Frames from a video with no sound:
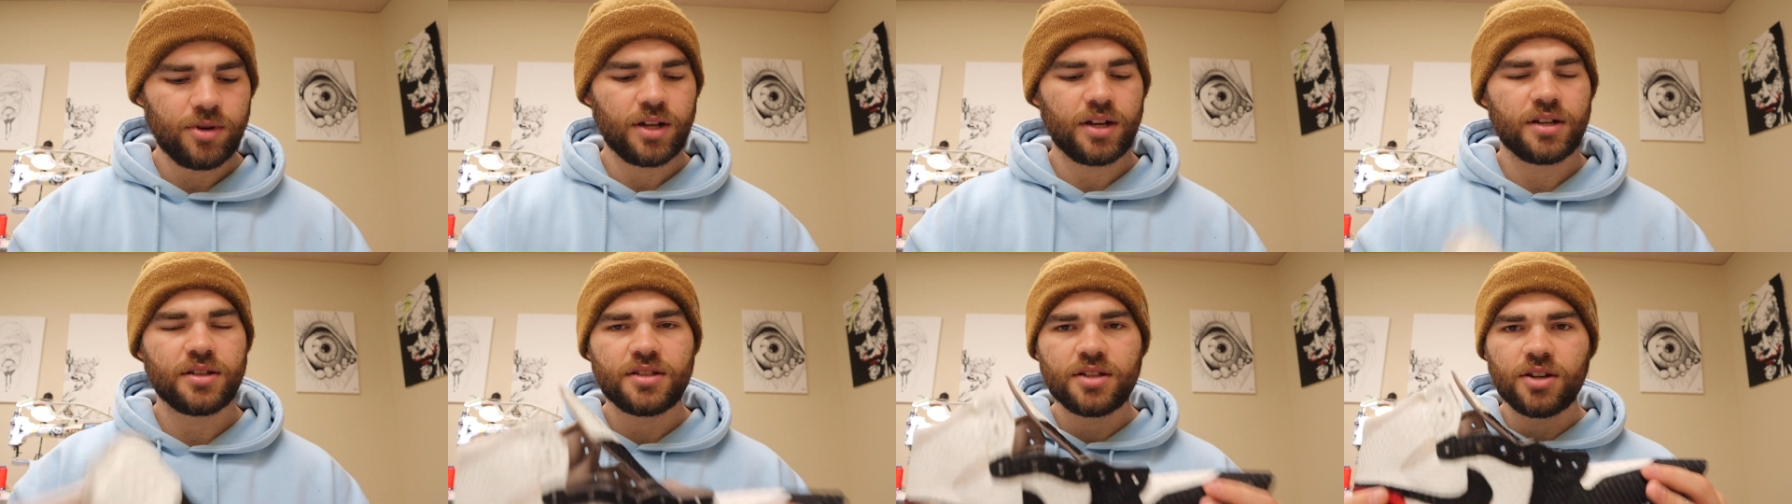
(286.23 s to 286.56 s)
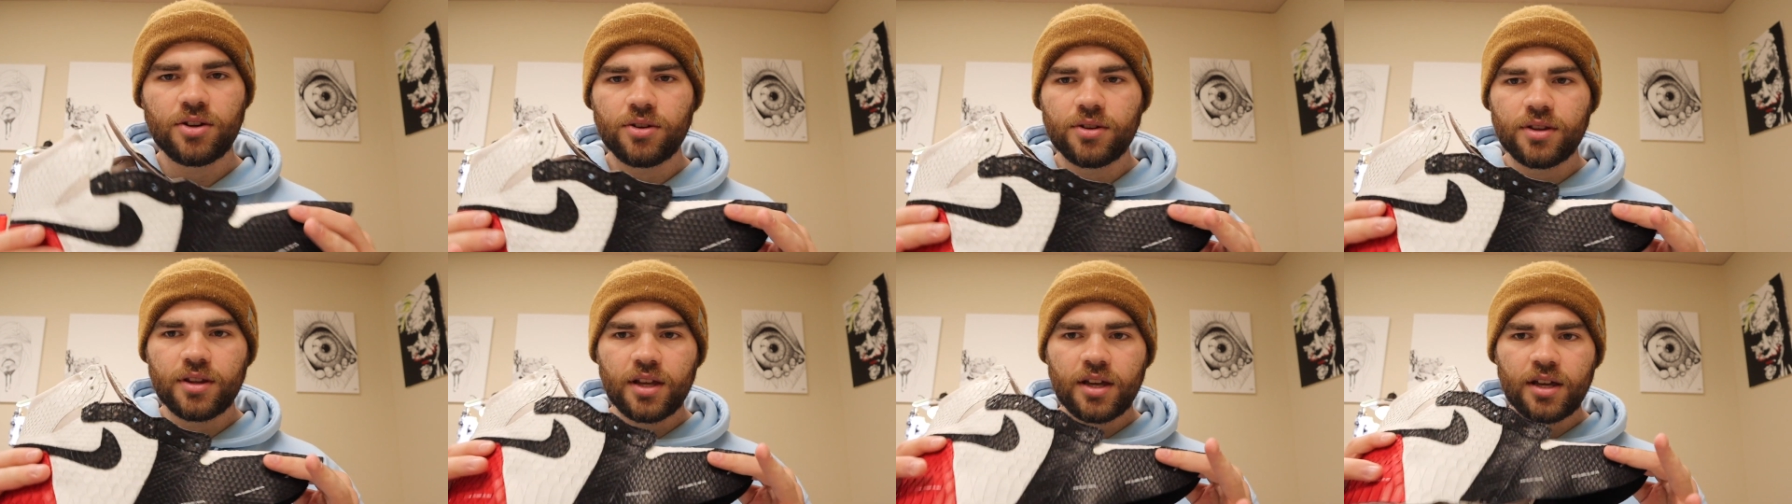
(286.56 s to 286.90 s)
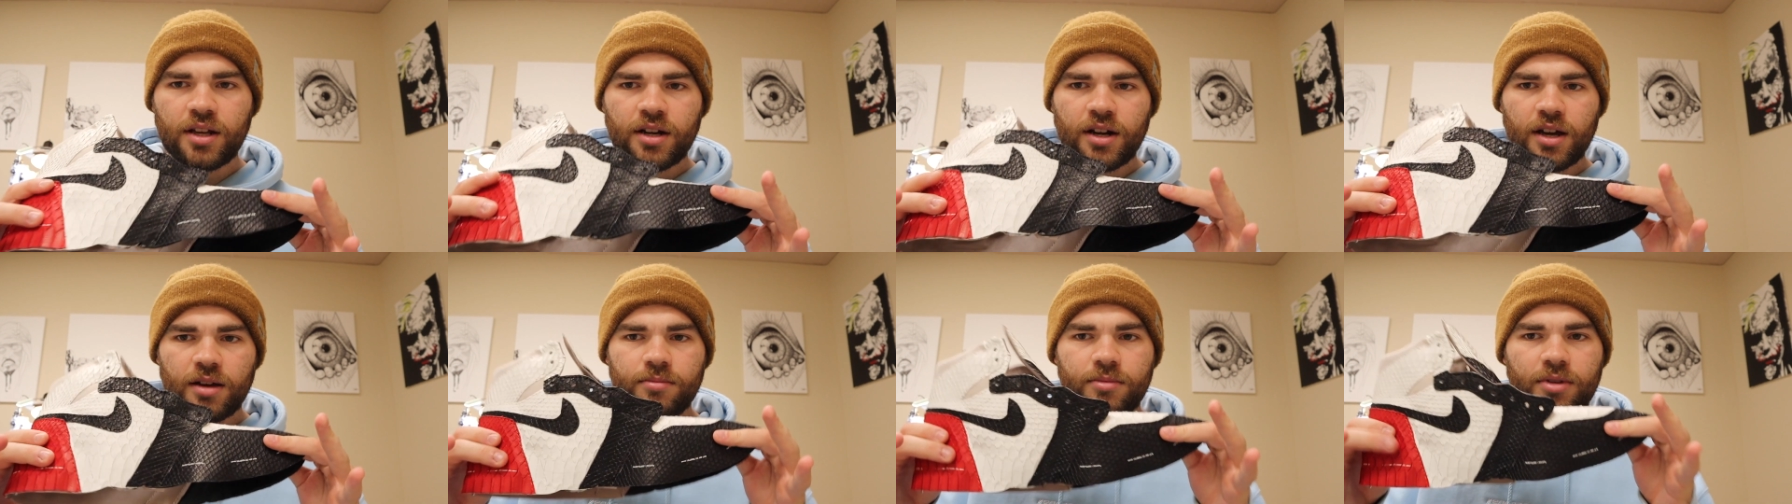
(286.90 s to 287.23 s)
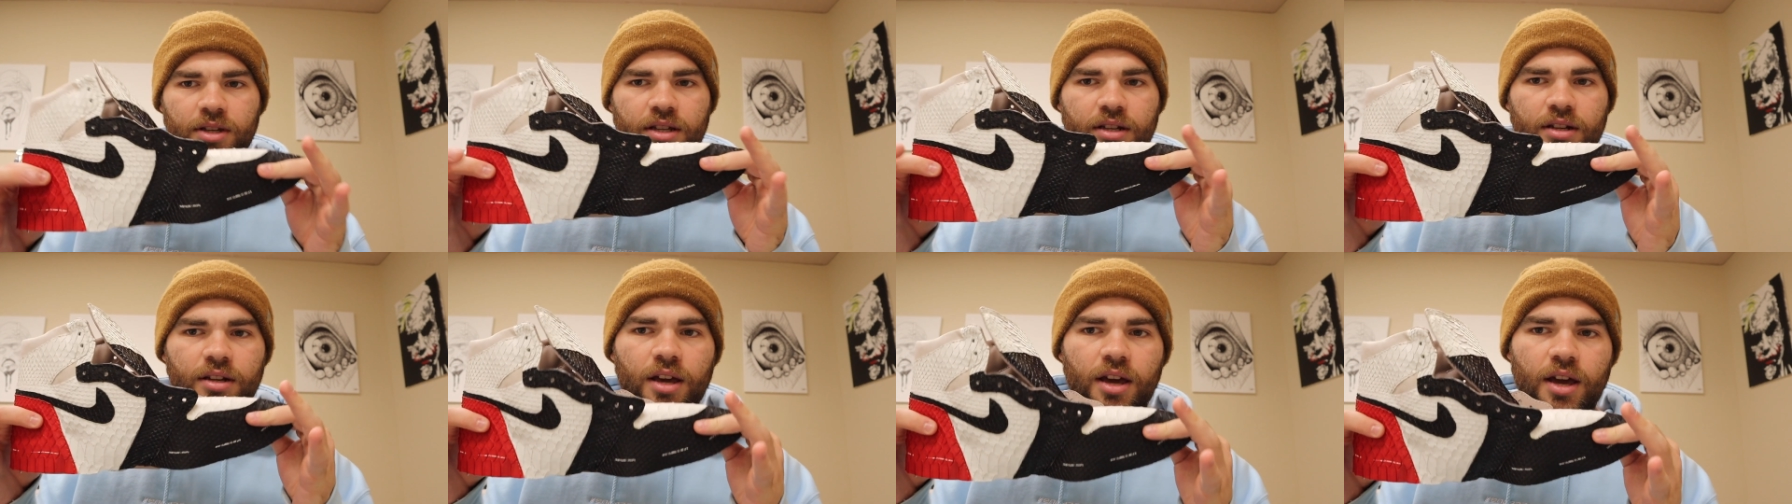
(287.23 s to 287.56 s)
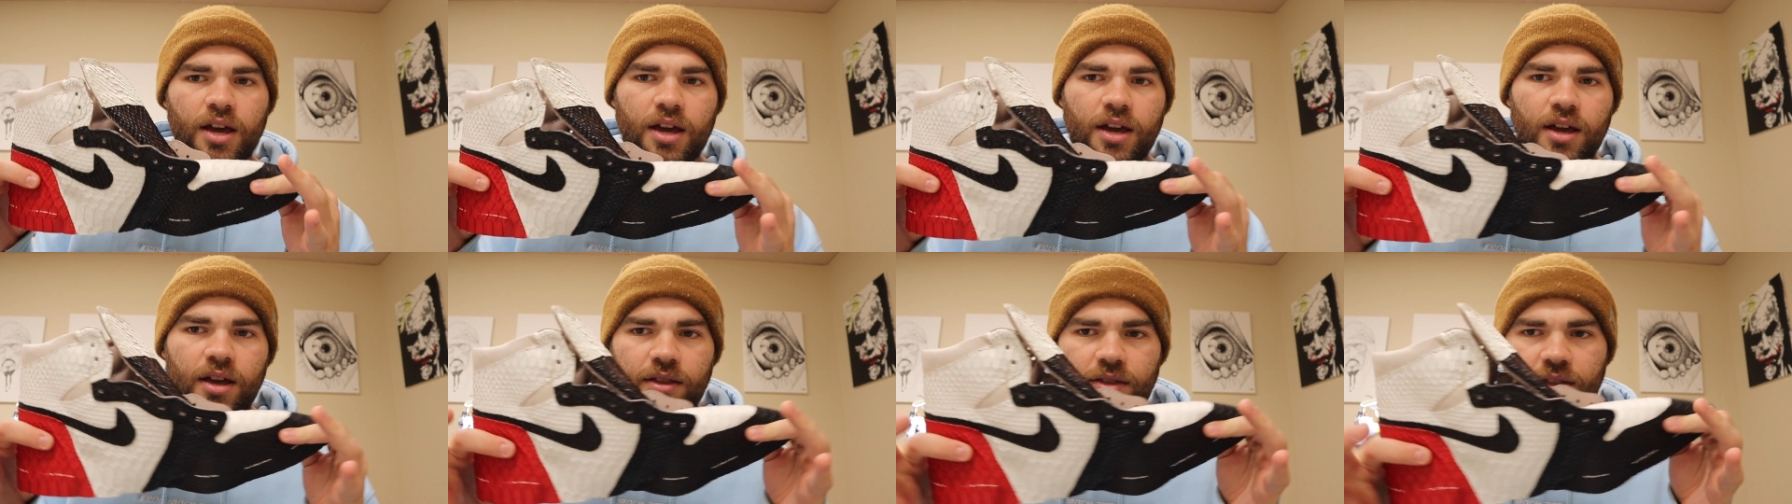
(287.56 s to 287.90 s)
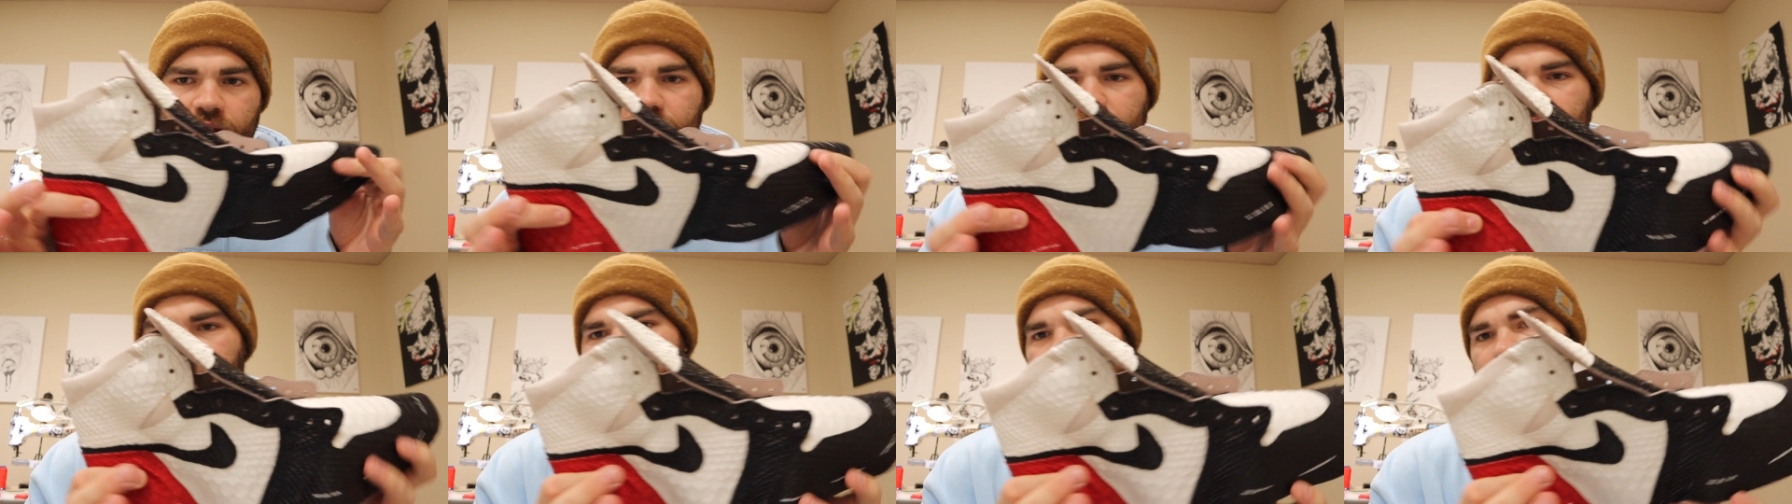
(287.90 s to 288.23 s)
but until then, I mean,
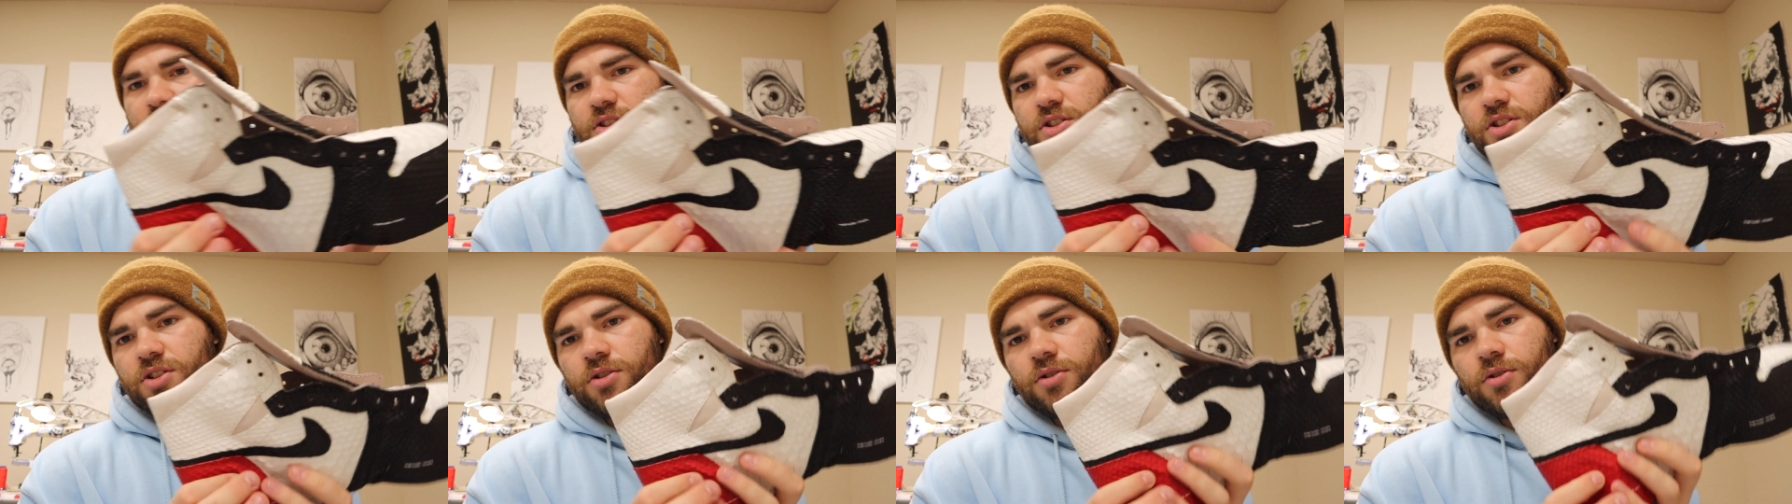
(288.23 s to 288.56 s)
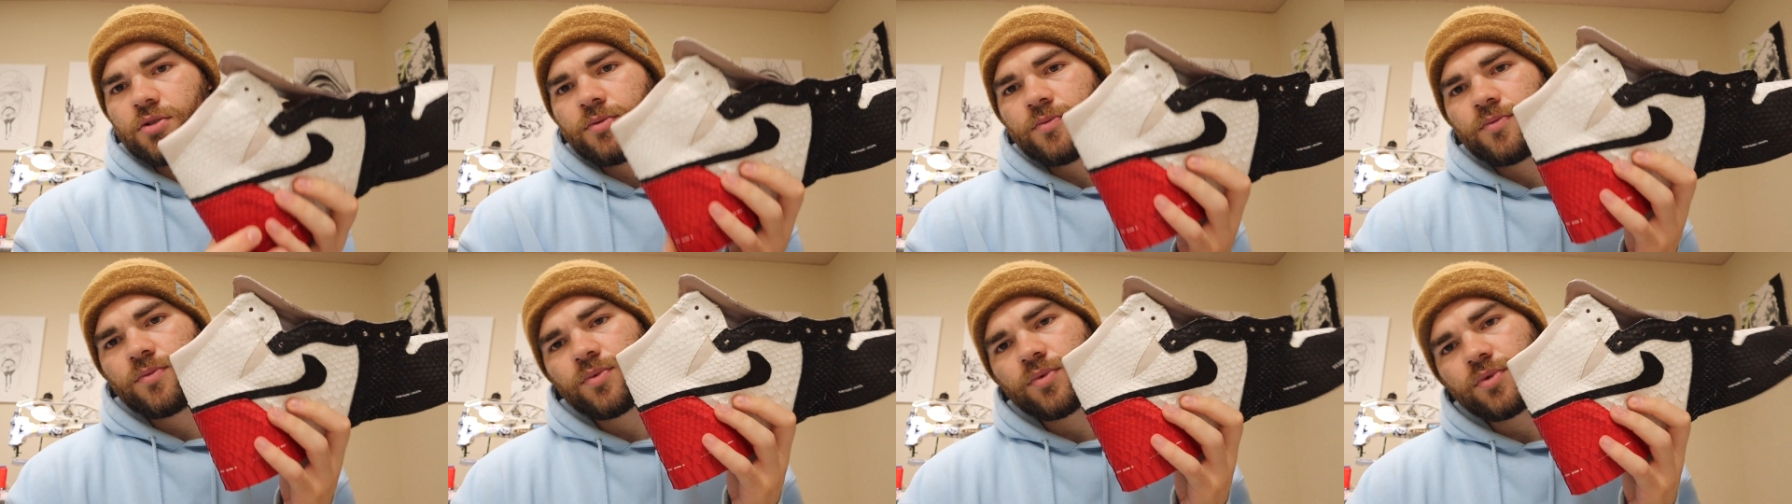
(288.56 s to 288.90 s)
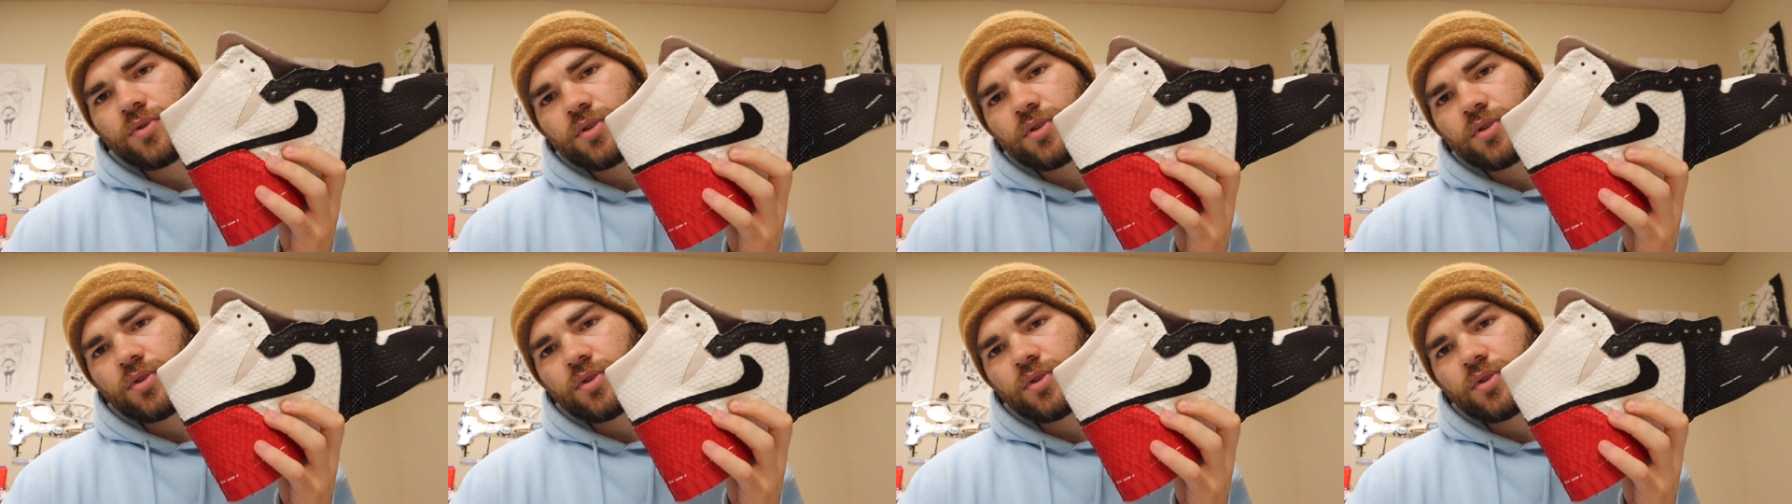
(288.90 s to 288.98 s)
this is a shoe.